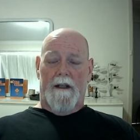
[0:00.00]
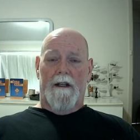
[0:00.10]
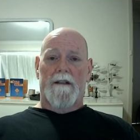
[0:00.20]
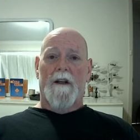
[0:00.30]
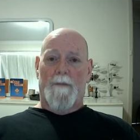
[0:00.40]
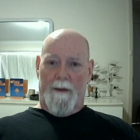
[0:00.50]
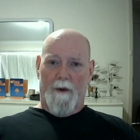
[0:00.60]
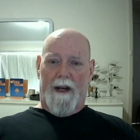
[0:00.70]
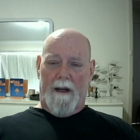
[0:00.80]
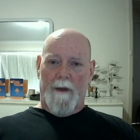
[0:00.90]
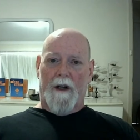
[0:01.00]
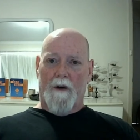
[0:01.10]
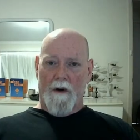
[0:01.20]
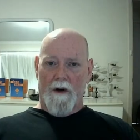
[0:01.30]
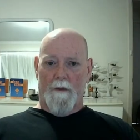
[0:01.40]
Some people came in
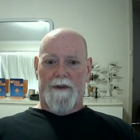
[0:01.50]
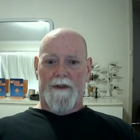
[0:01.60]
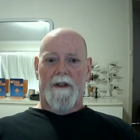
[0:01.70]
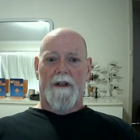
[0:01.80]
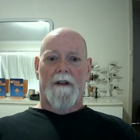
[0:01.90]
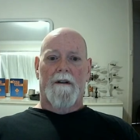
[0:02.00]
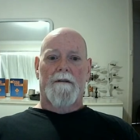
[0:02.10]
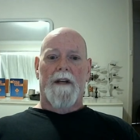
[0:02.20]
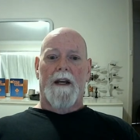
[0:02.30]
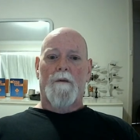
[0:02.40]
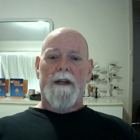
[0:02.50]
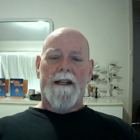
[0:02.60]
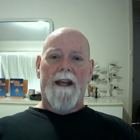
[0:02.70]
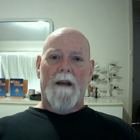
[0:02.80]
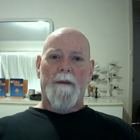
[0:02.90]
groups. Okay, we
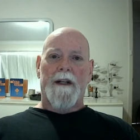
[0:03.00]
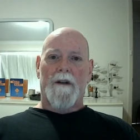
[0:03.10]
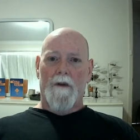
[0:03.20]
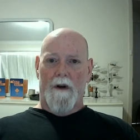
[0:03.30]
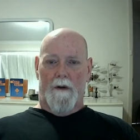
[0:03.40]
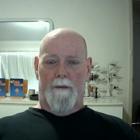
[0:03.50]
came in a group,